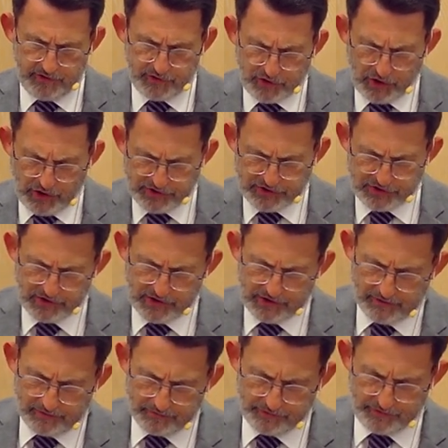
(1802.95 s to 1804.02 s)
just
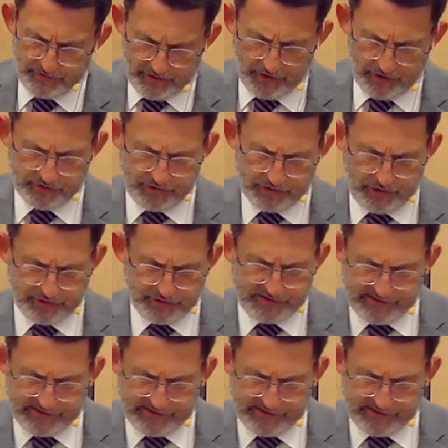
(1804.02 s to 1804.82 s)
for the unjust,